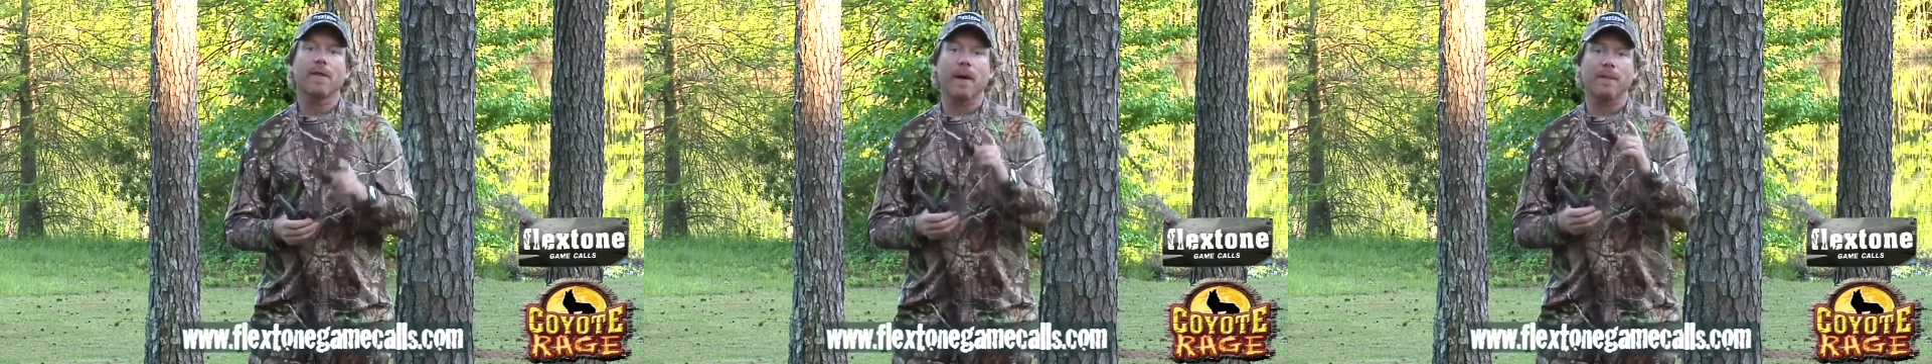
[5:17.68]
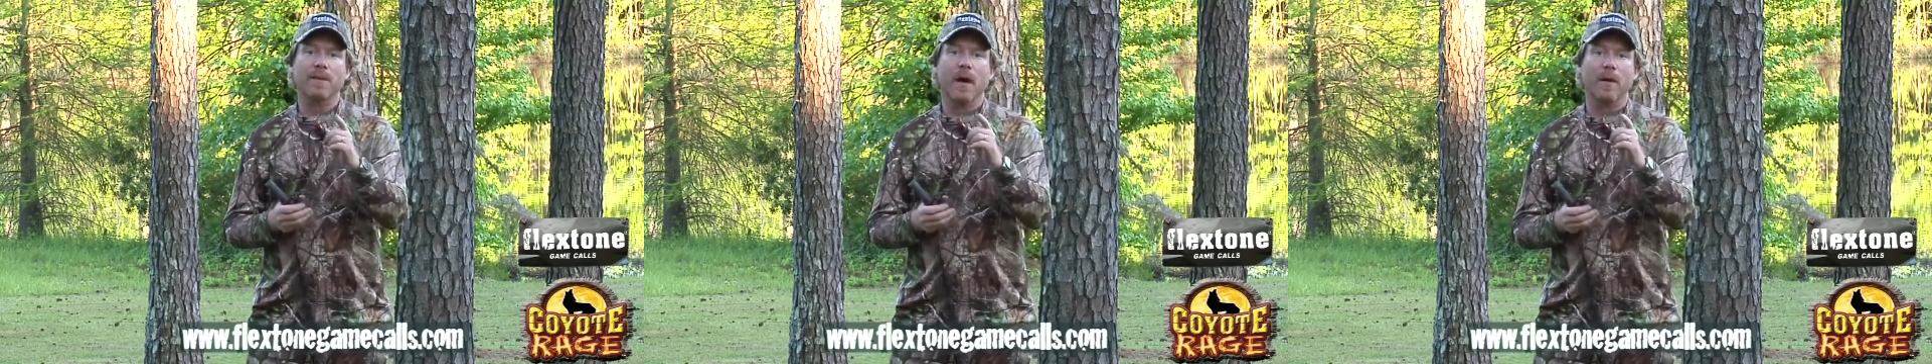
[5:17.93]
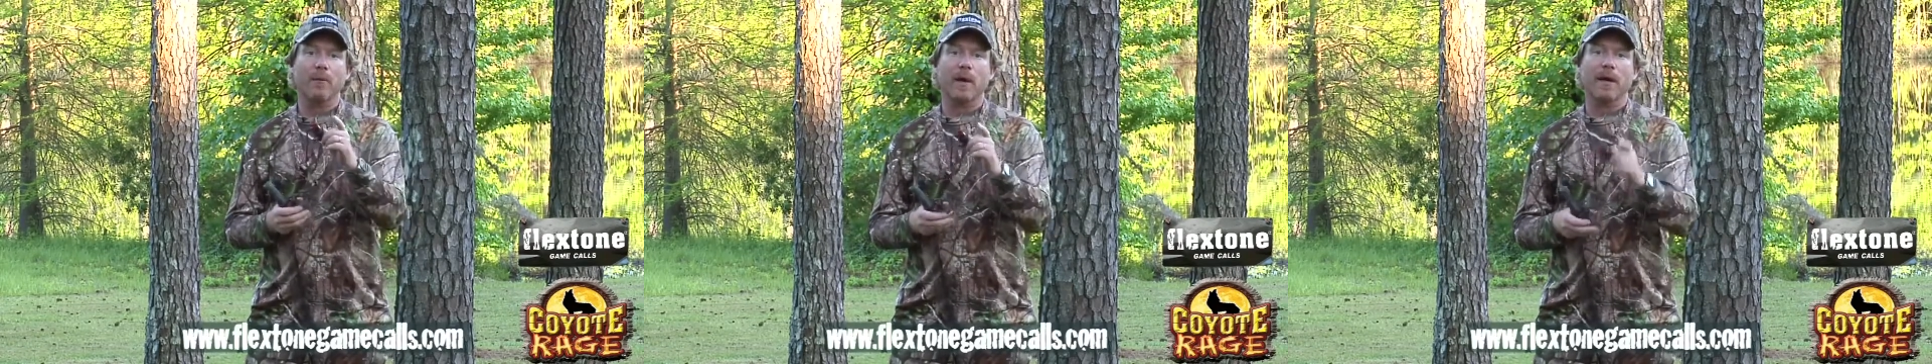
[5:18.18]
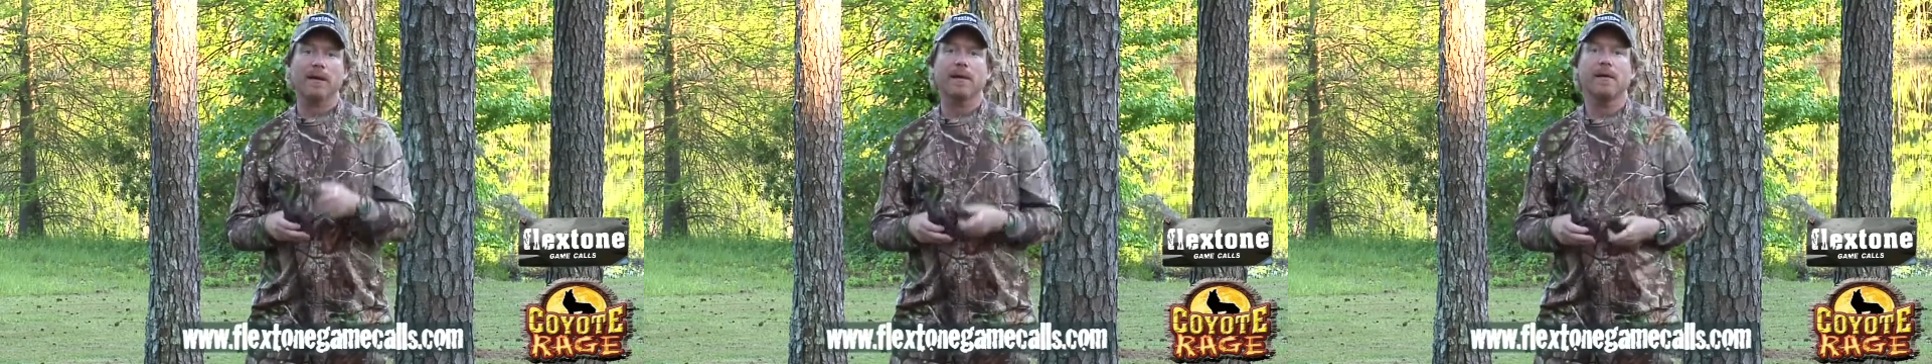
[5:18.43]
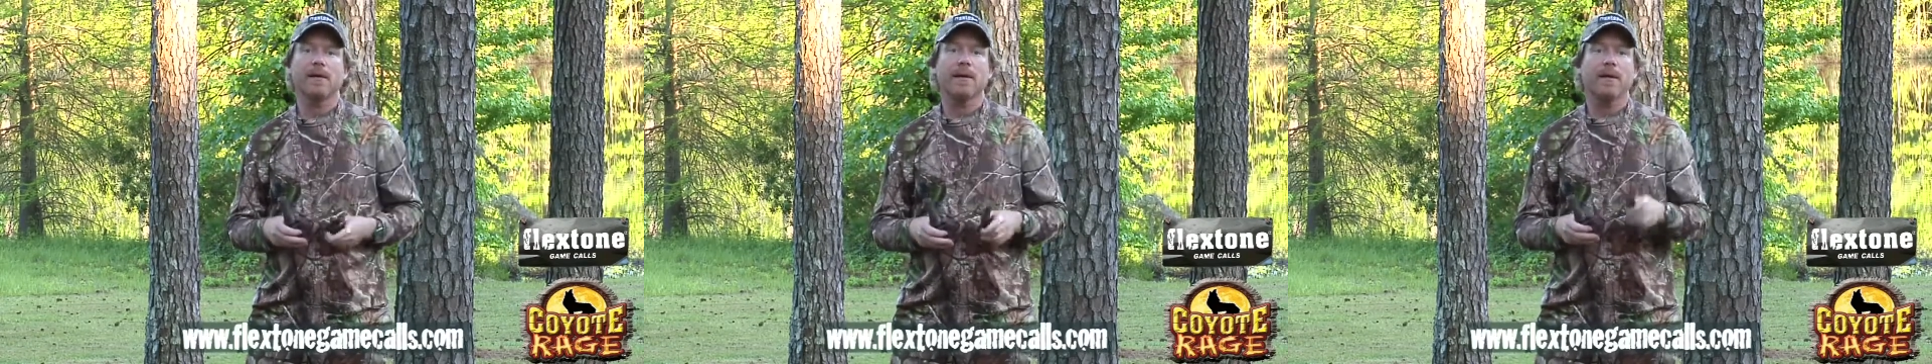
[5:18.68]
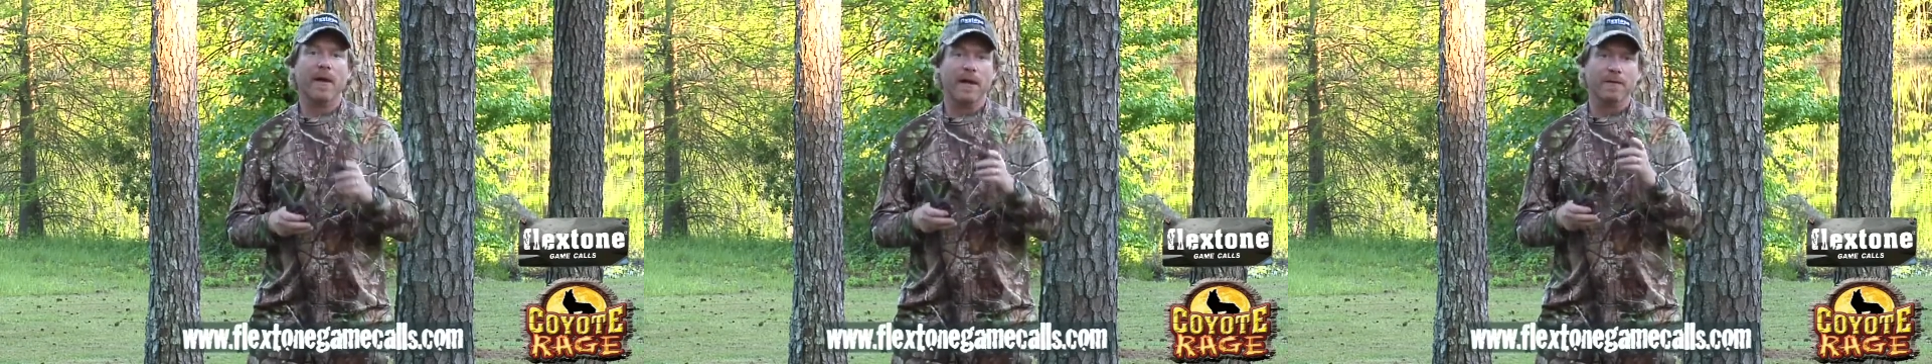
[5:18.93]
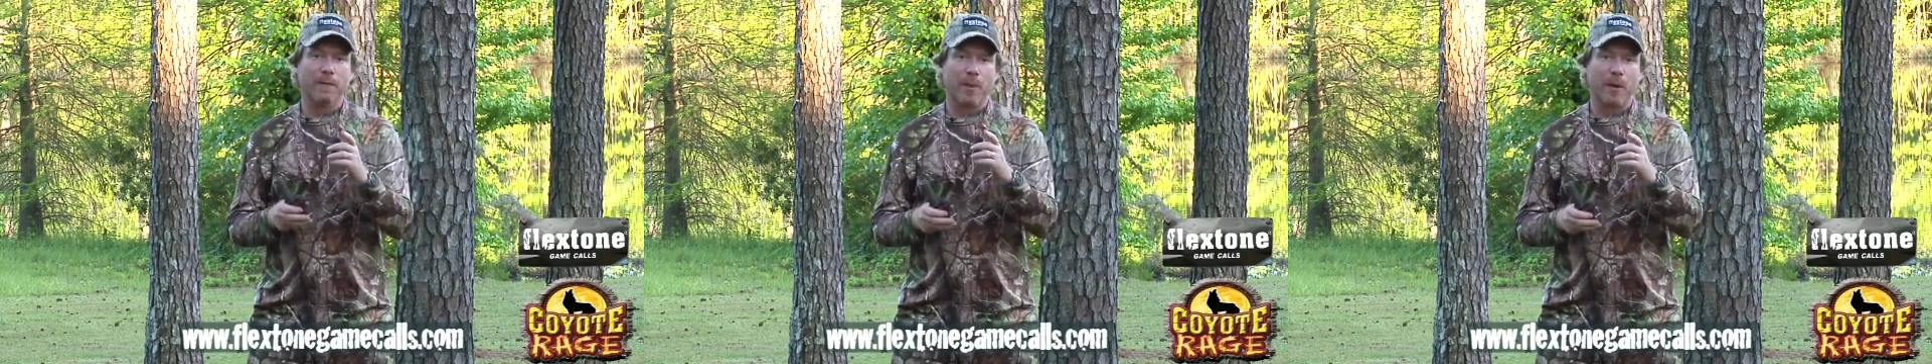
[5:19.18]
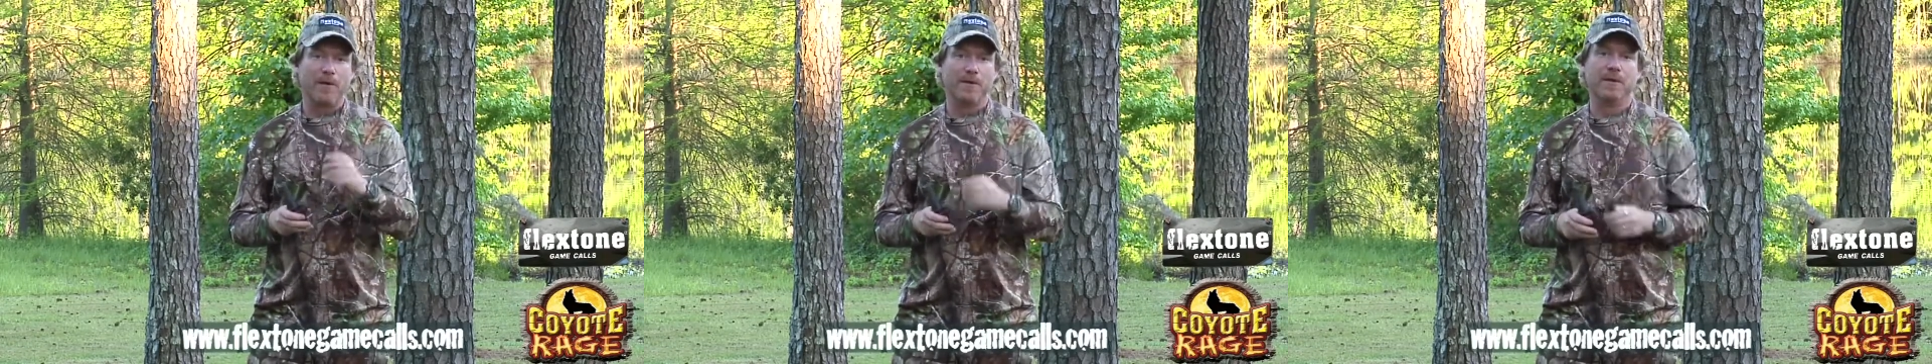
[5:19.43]
I'm Tom Wiley. Thanks for
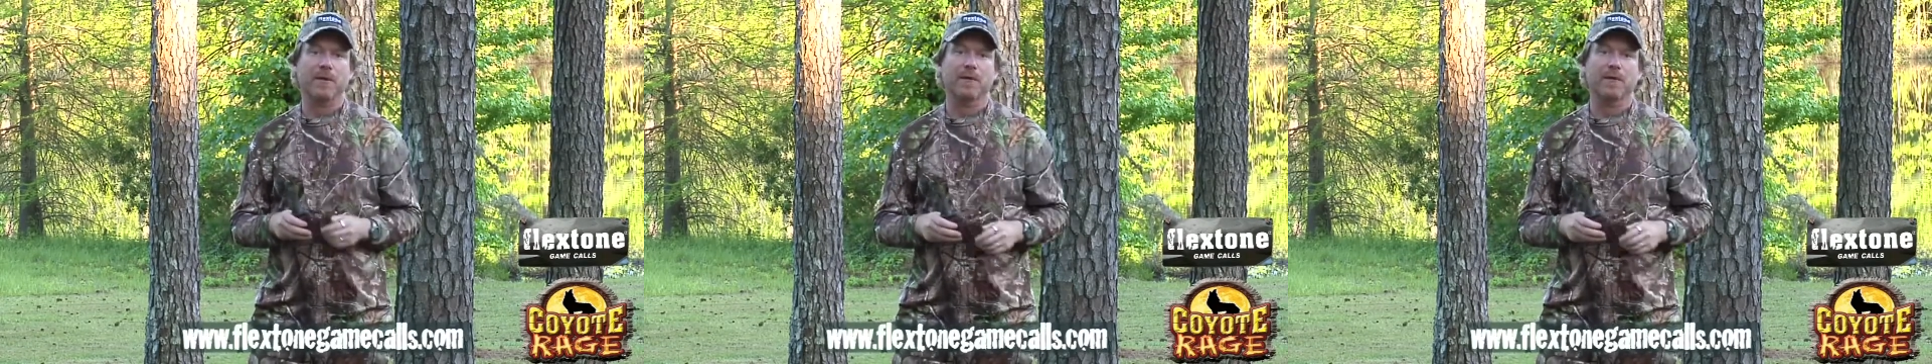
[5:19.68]
purchasing